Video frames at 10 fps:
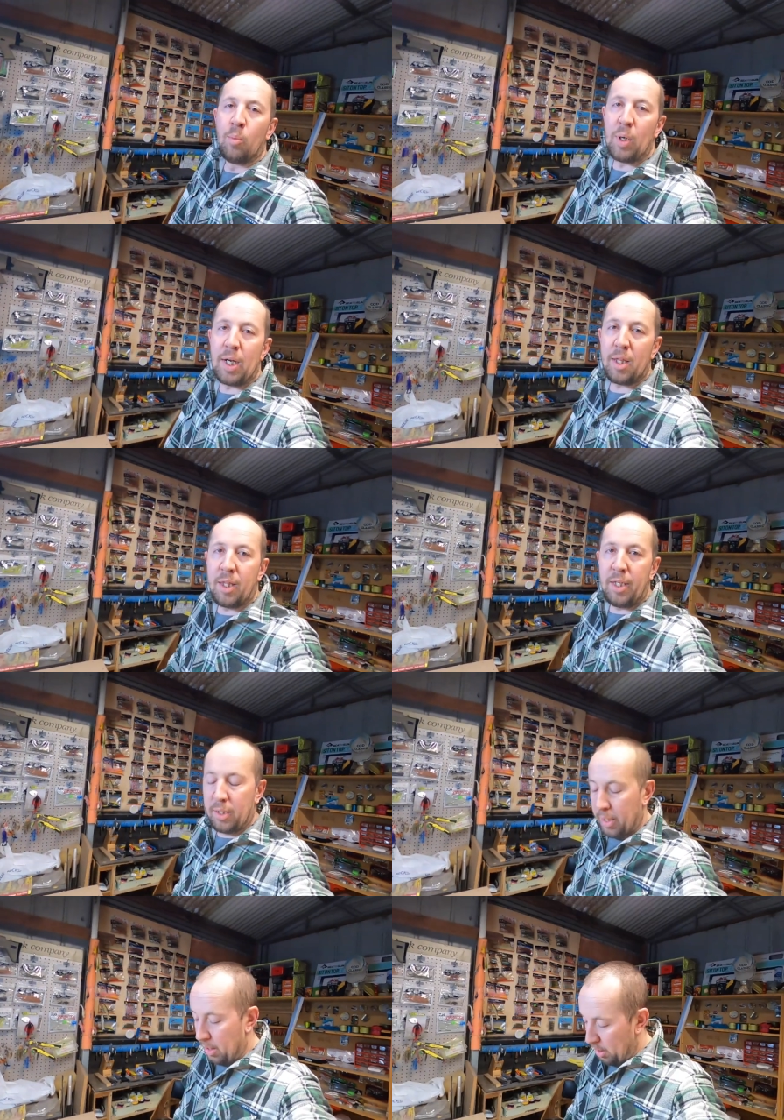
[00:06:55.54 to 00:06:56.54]
One other
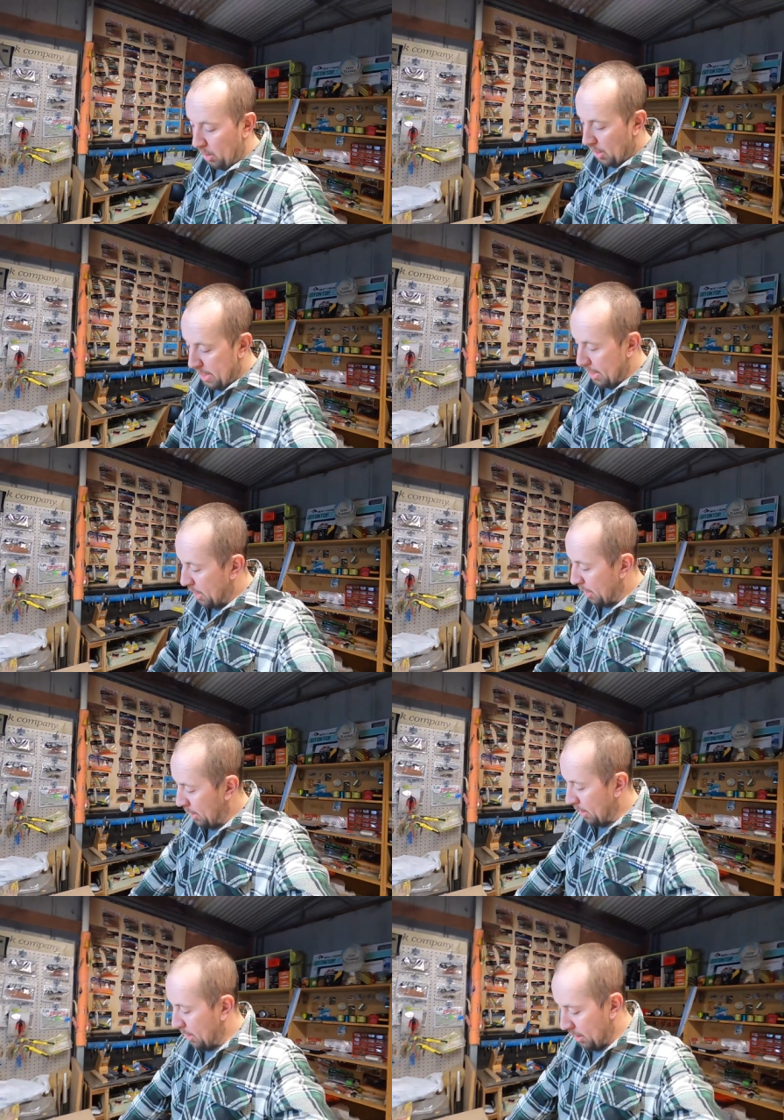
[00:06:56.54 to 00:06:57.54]
thing that you need
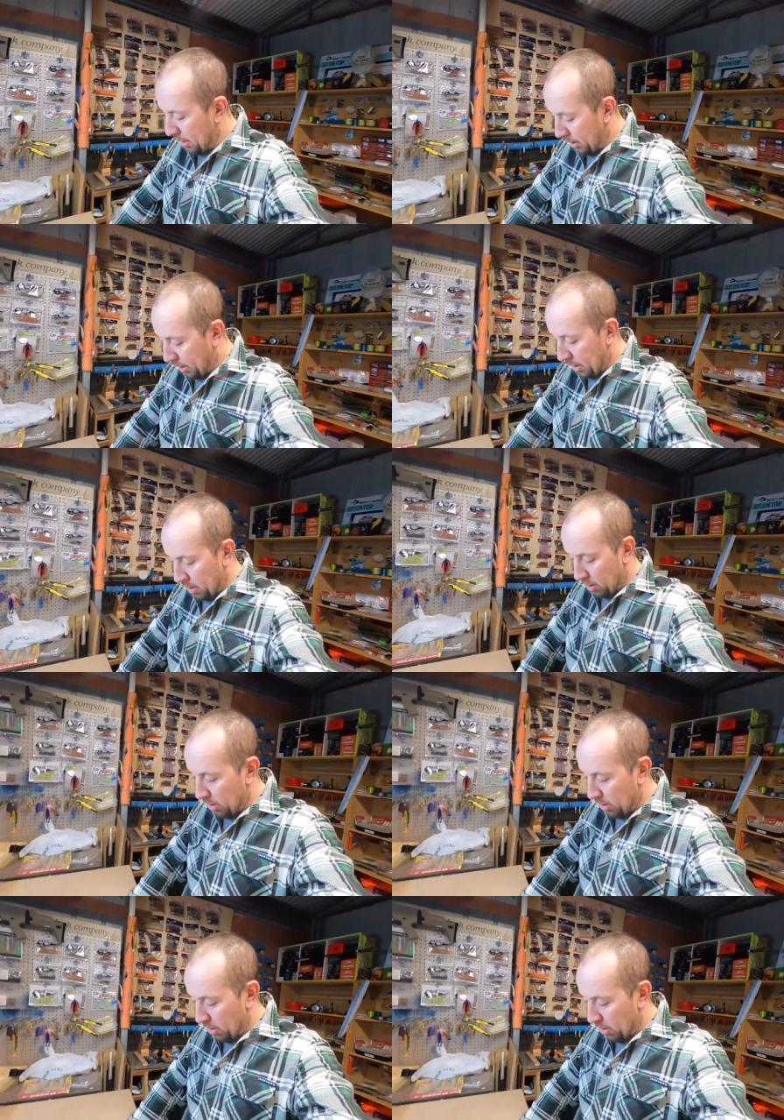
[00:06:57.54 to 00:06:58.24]
is